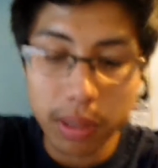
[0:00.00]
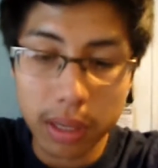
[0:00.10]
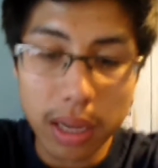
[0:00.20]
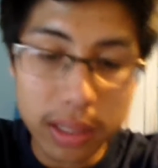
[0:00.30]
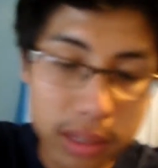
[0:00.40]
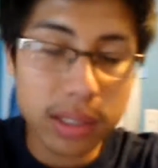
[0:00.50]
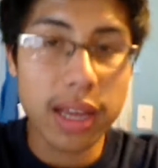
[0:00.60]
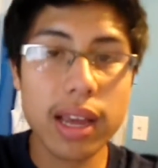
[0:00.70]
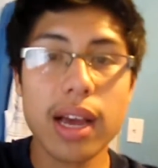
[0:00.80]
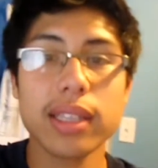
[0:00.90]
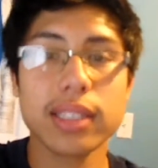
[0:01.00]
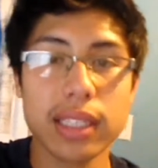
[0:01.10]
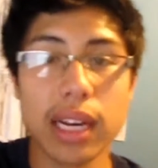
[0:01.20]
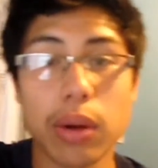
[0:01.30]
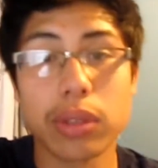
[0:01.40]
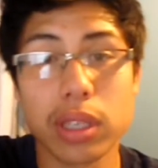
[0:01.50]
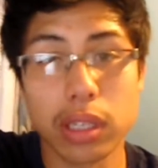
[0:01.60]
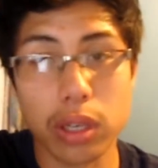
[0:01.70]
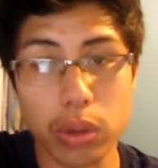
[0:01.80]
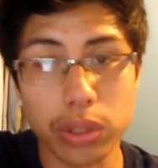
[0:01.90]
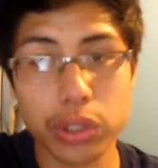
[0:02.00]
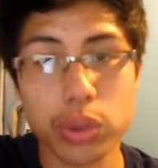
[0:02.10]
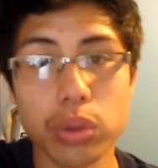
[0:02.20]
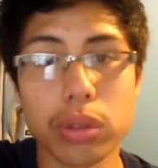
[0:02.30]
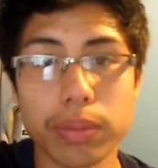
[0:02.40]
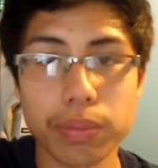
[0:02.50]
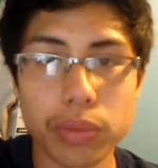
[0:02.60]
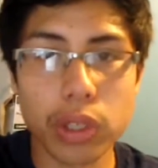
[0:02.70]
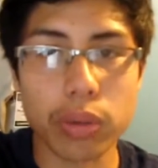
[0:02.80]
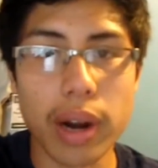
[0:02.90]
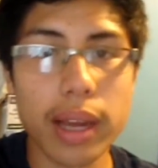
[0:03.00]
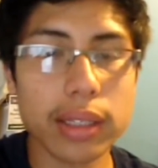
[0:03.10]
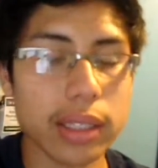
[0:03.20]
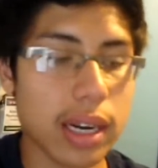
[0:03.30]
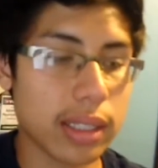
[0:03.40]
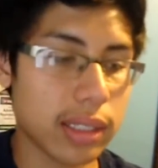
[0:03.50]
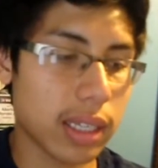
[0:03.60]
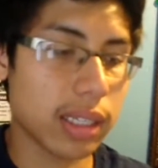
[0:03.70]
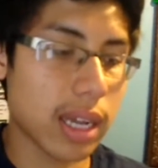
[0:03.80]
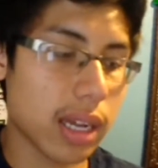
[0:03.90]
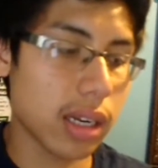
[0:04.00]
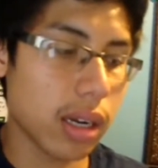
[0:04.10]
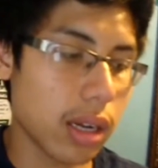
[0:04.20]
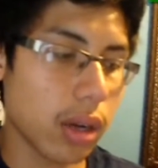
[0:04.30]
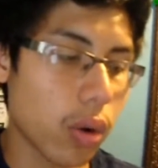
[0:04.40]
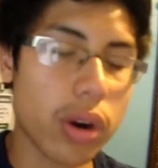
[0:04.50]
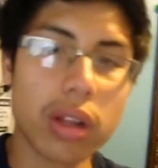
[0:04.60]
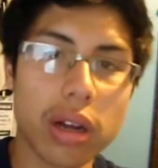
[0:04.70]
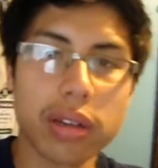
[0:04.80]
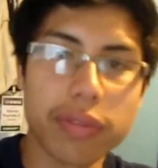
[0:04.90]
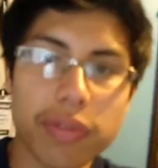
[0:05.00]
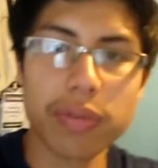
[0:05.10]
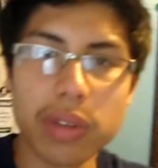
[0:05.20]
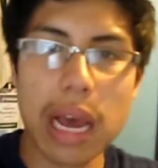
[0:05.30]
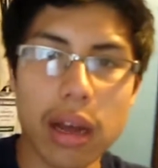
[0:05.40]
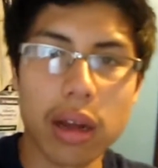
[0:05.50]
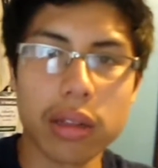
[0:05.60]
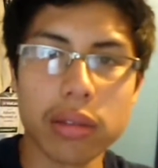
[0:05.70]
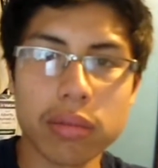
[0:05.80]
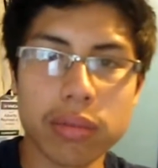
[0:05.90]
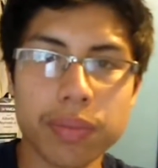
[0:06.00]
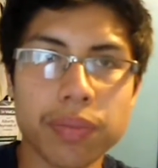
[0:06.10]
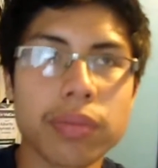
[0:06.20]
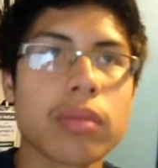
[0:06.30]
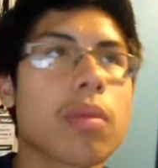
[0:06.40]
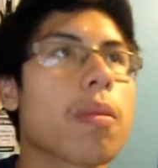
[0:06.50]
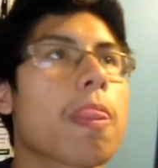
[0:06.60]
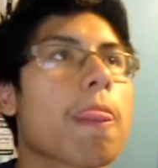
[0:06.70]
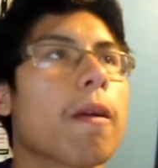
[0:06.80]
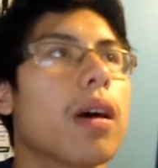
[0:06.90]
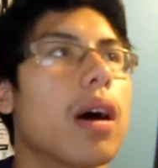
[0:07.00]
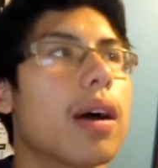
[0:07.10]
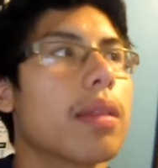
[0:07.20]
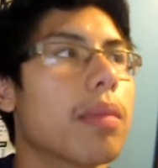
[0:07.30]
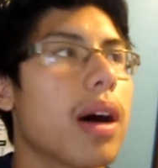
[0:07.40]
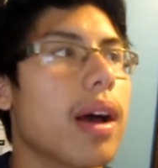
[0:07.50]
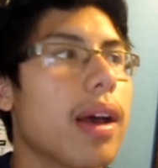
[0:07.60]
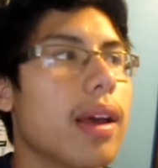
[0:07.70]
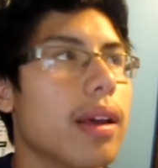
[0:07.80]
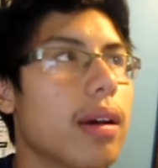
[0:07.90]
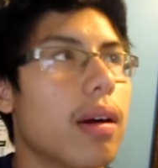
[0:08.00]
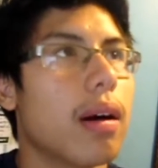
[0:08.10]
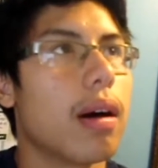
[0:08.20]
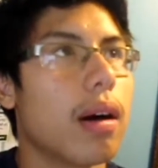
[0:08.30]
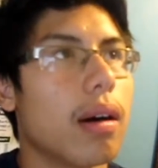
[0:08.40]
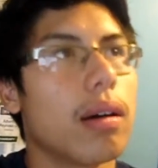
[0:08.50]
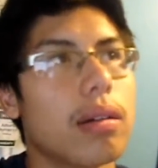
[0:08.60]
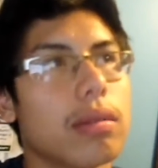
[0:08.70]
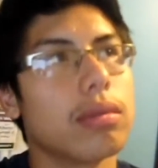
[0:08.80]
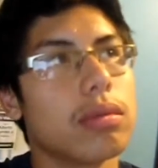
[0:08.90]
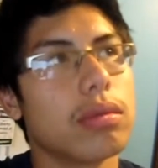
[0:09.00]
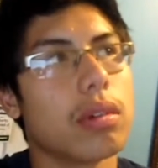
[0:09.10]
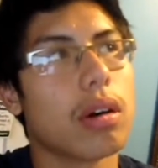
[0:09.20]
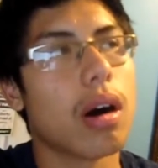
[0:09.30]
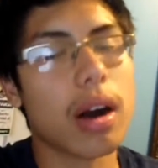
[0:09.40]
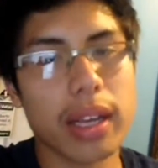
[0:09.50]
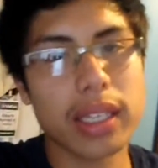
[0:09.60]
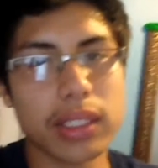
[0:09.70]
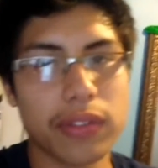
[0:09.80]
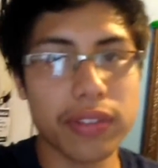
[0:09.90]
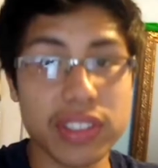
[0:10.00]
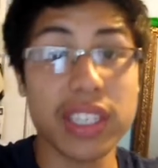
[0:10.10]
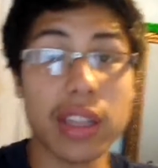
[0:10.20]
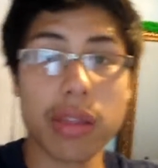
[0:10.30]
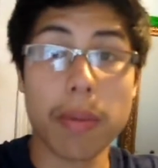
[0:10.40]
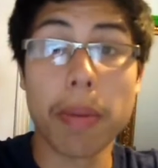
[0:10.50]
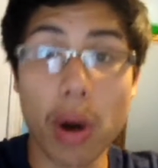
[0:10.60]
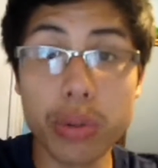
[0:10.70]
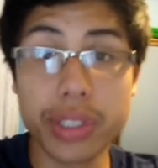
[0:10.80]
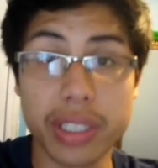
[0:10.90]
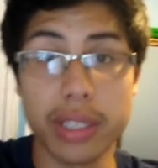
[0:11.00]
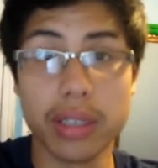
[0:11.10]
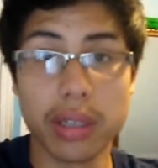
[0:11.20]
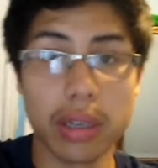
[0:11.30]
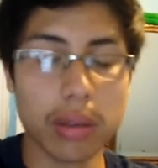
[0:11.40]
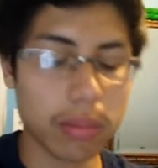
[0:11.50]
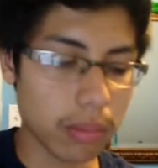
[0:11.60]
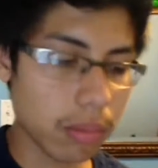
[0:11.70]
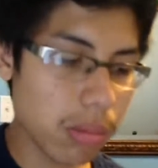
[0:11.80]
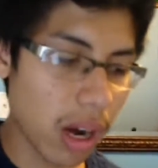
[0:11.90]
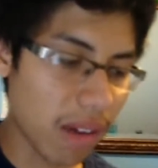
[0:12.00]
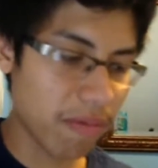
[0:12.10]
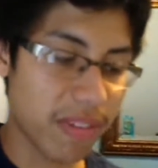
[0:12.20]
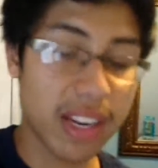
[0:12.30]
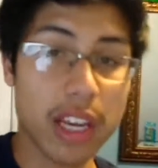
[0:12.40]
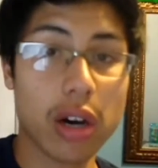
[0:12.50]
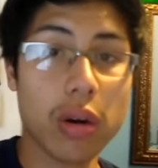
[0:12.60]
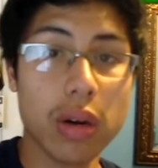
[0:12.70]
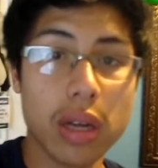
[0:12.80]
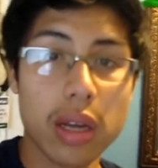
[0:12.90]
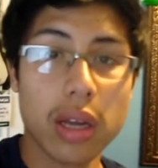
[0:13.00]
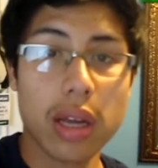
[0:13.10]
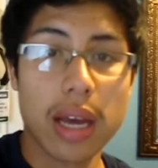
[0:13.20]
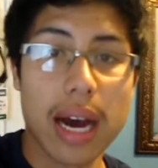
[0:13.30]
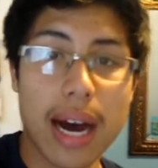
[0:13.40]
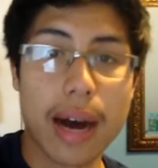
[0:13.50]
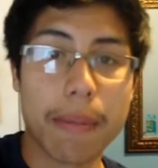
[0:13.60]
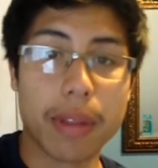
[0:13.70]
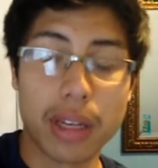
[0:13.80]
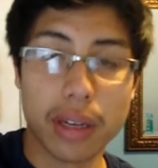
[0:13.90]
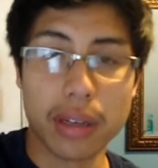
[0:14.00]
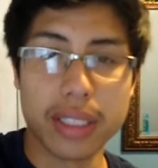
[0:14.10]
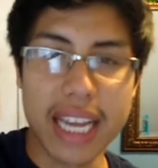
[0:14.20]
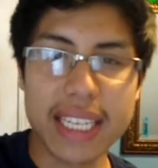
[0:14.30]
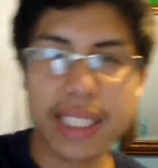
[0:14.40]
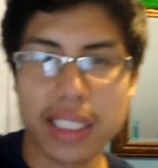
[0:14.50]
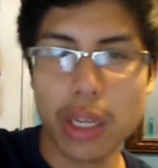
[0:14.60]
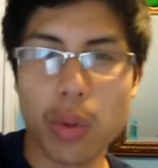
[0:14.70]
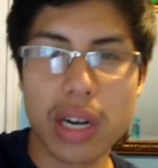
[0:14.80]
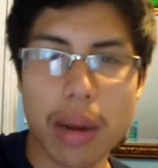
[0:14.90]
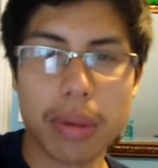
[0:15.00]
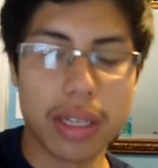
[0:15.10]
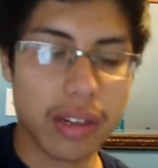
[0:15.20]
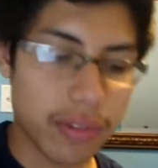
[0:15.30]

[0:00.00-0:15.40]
yesterday I said that I was gonna go to school, correct? And I said that, or on yeah on on my August 15th posted up video, um, the day 61, I believe,